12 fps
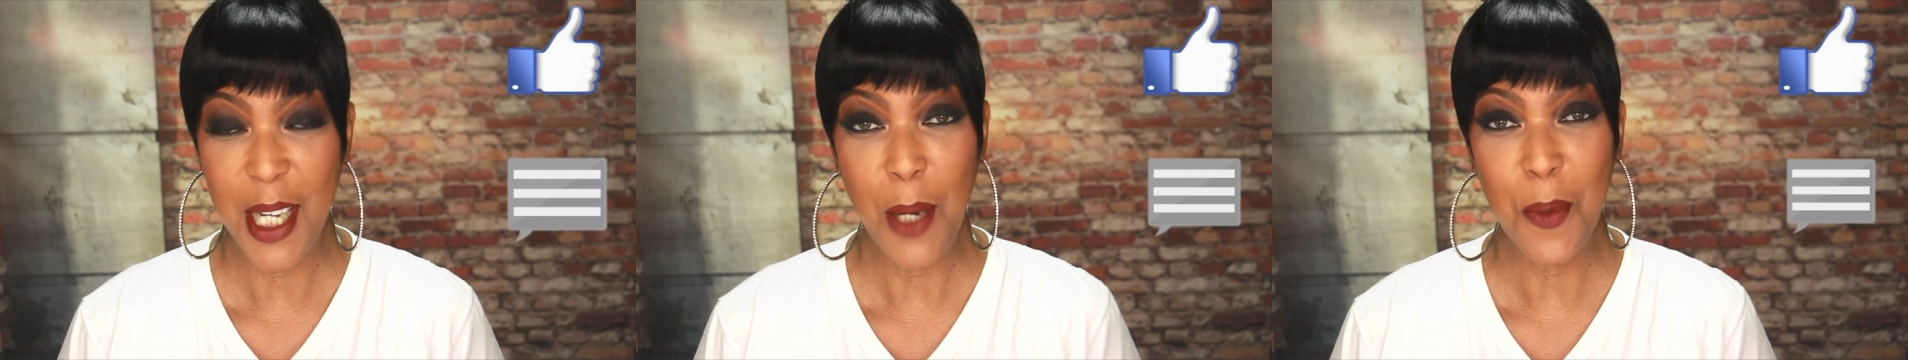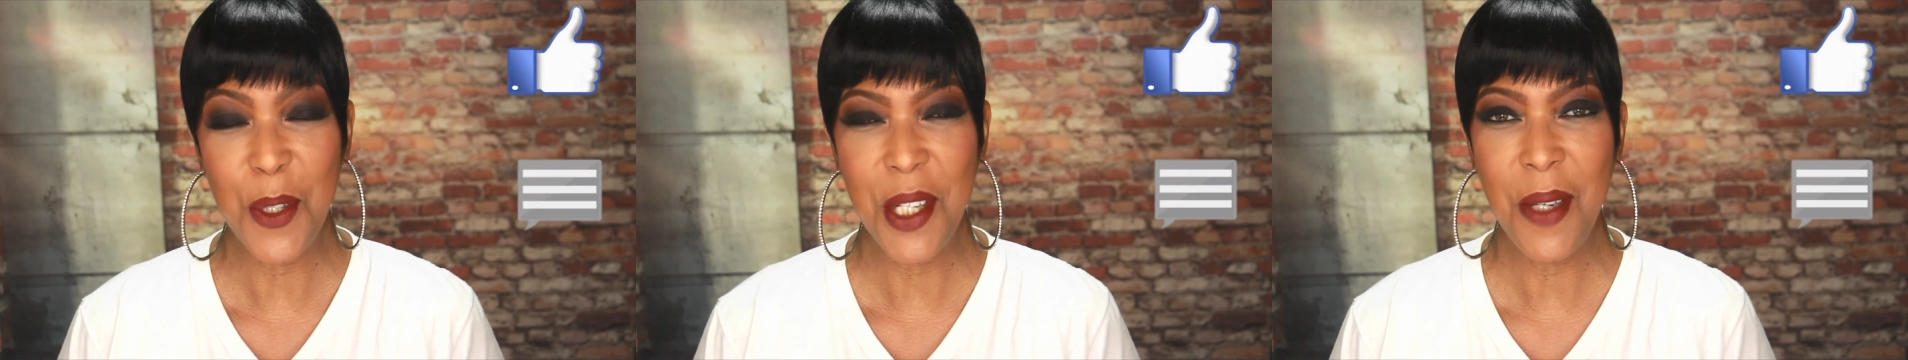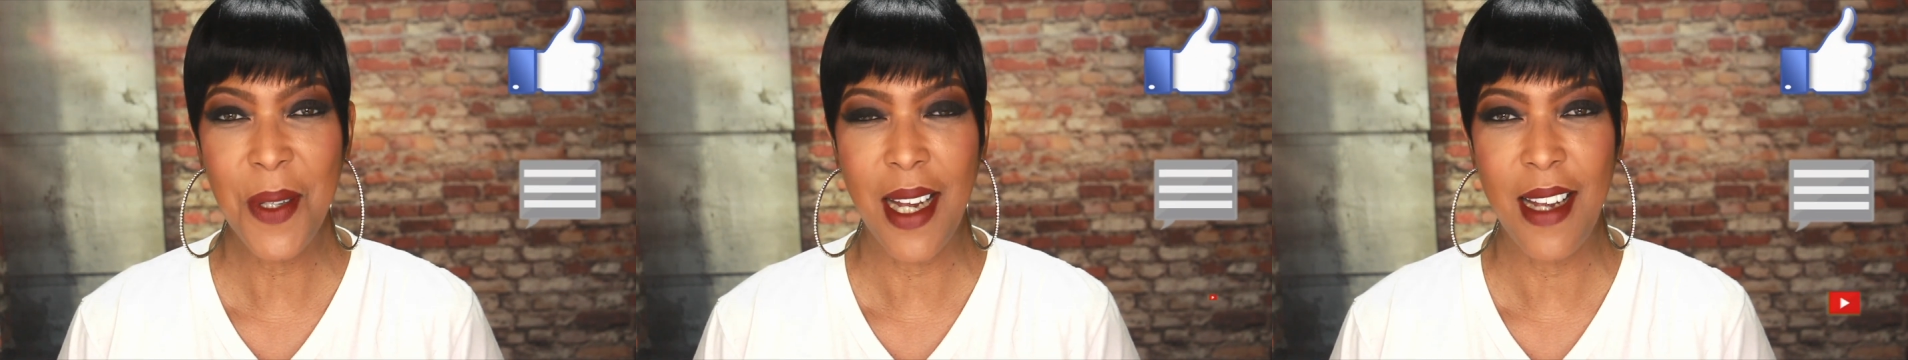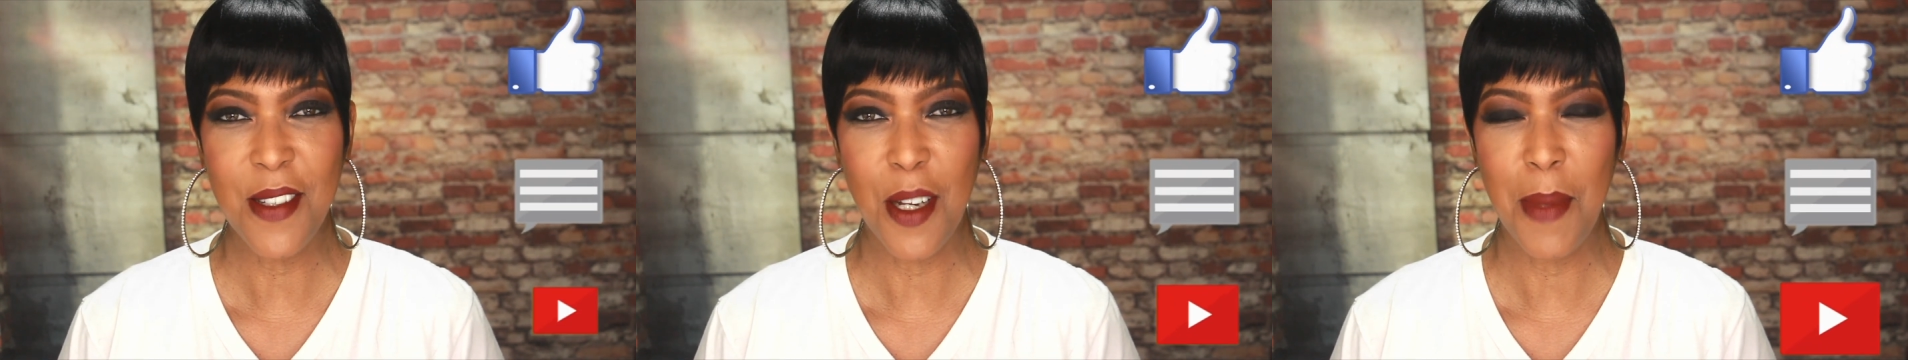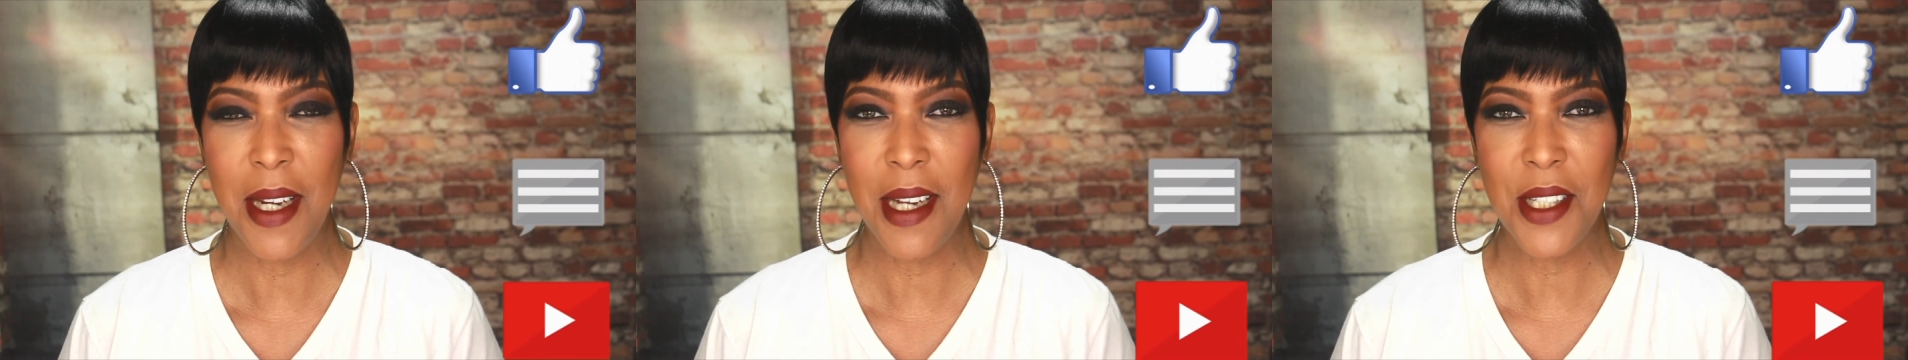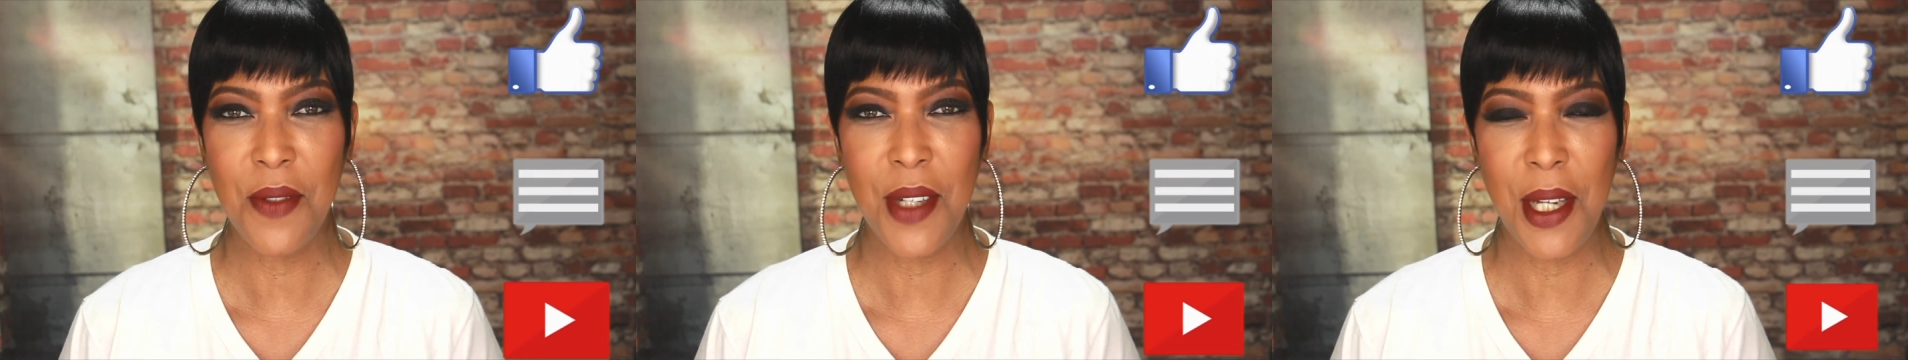and I will see you guys on my
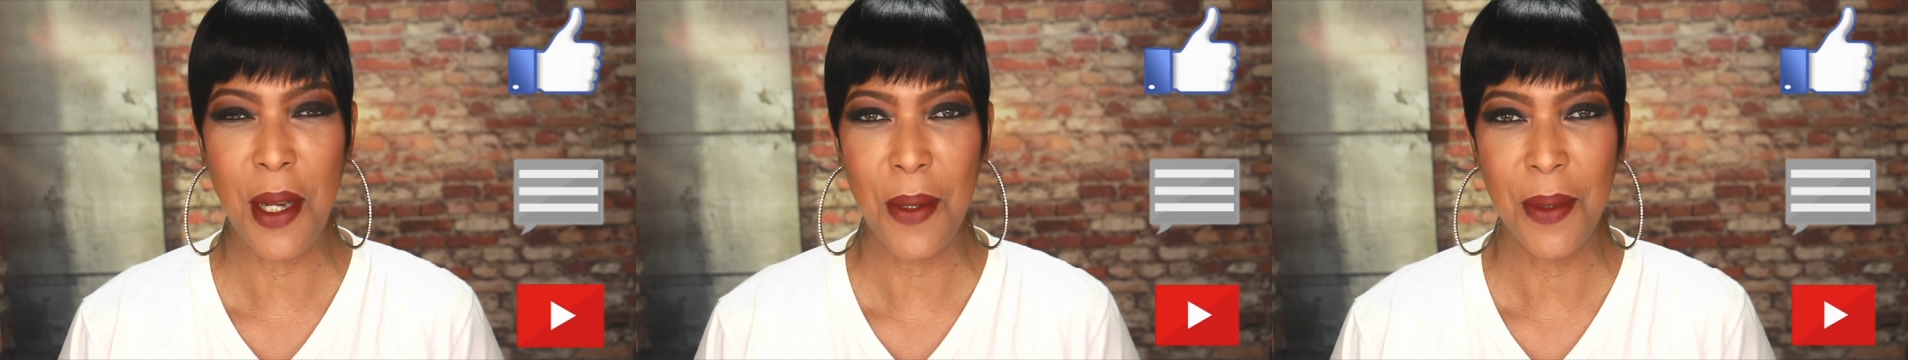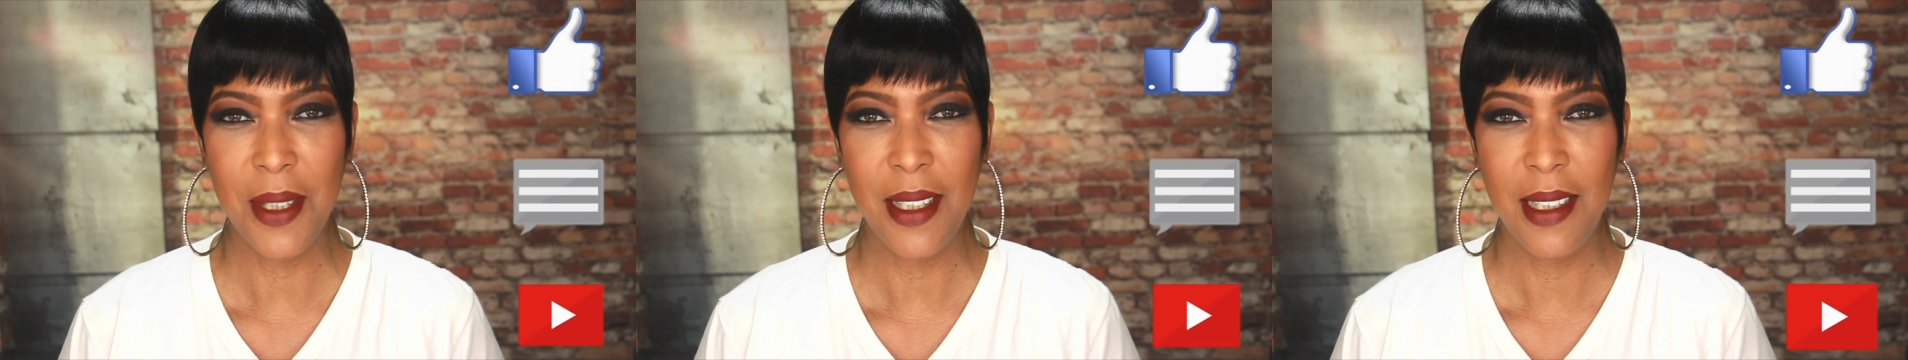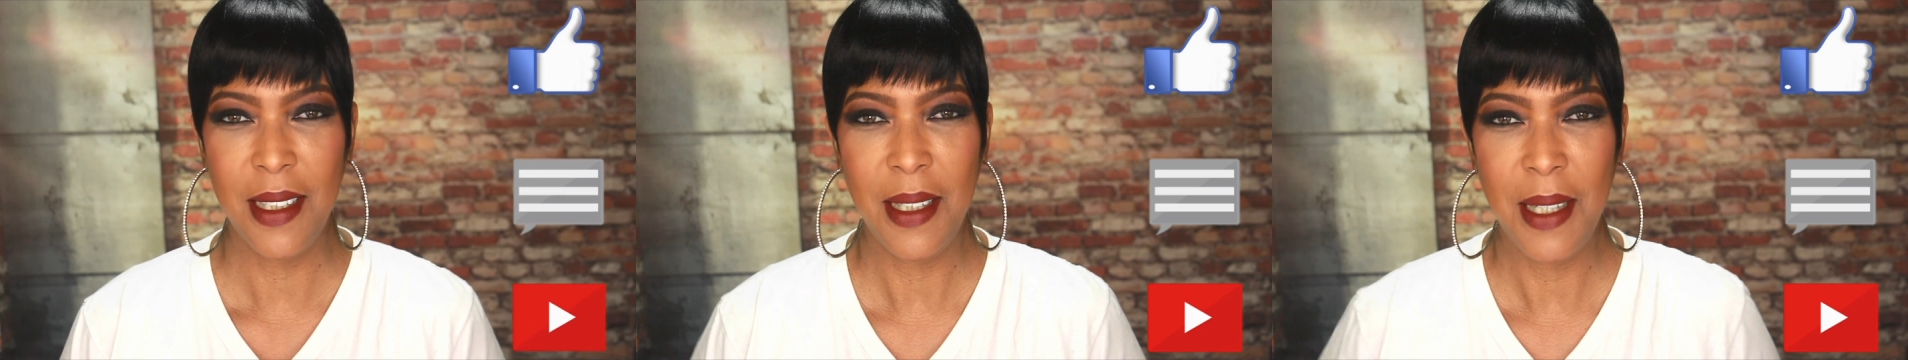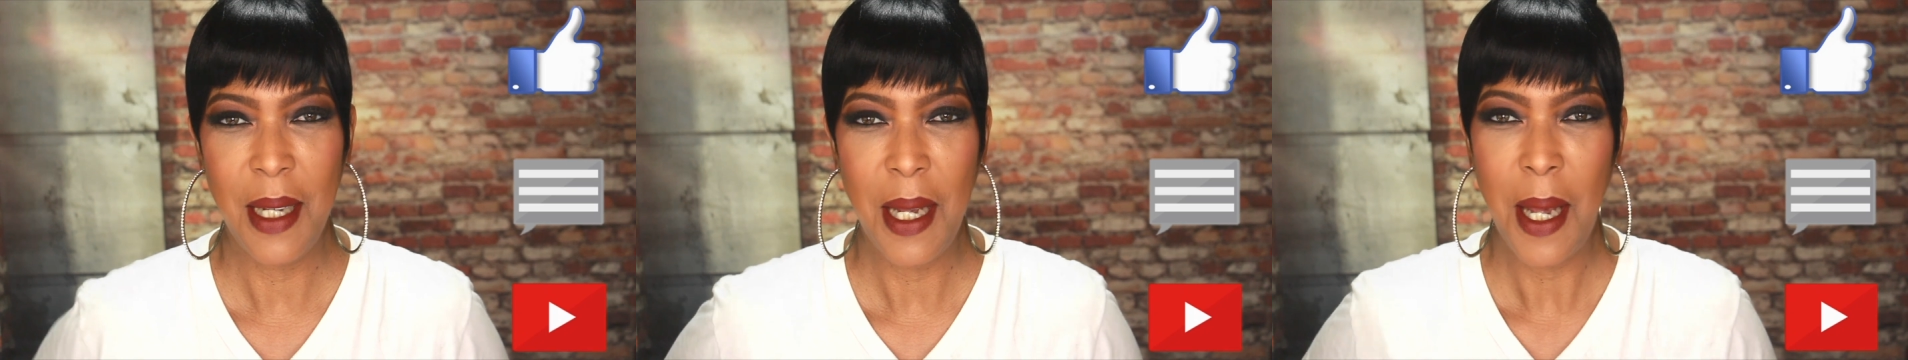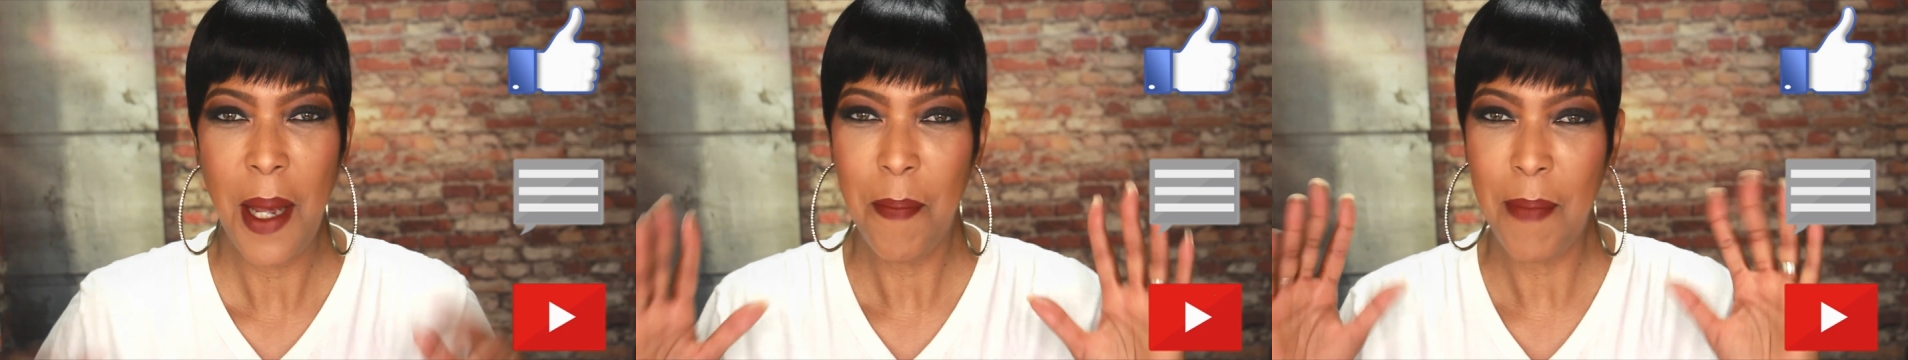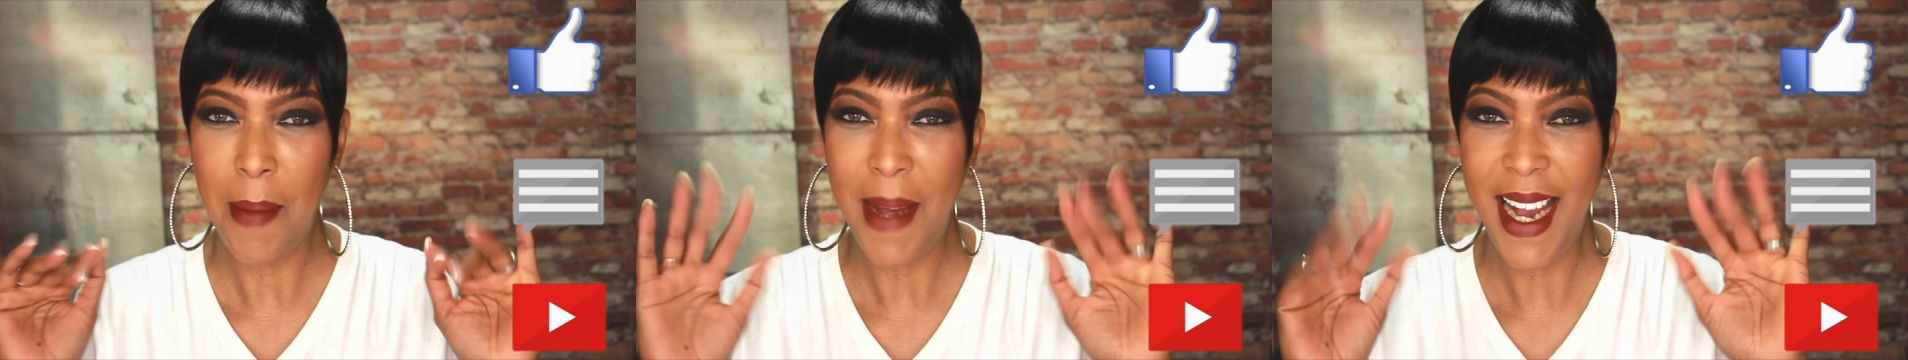next video.
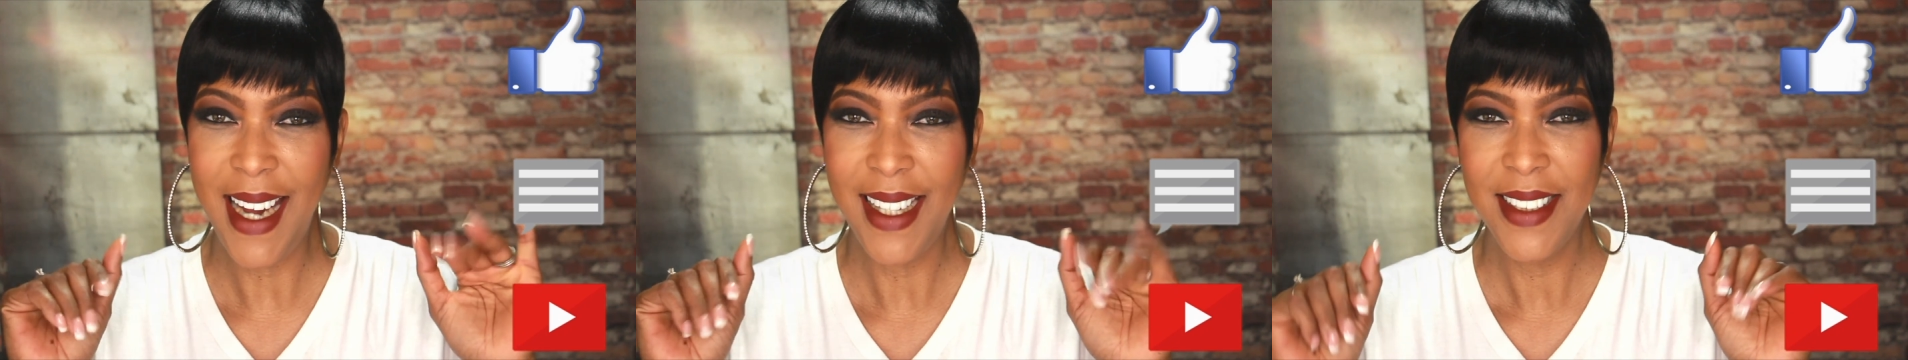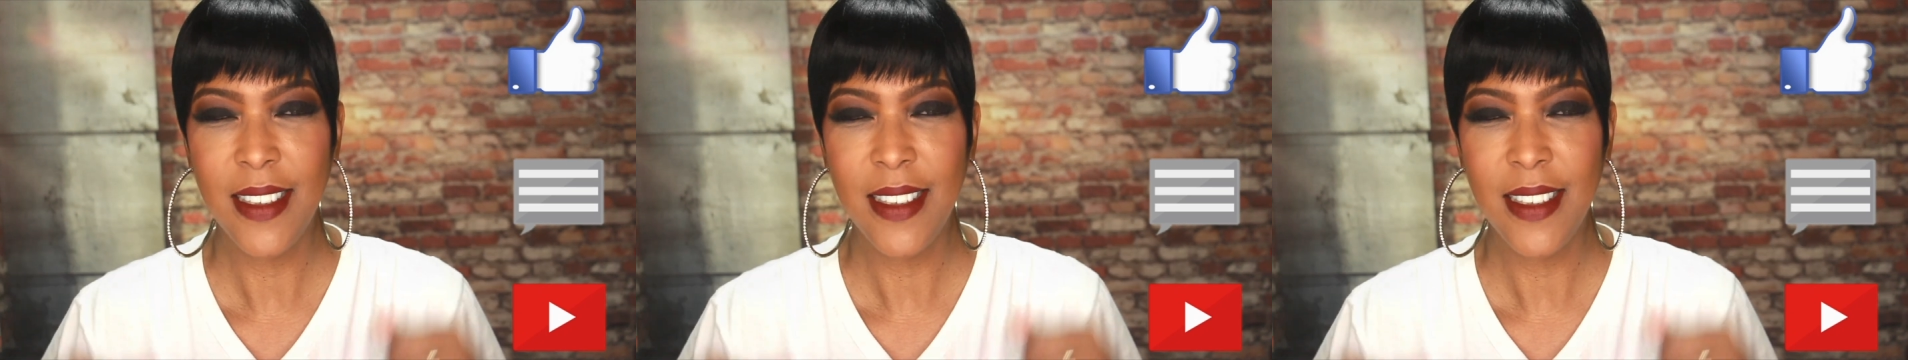Bye-bye.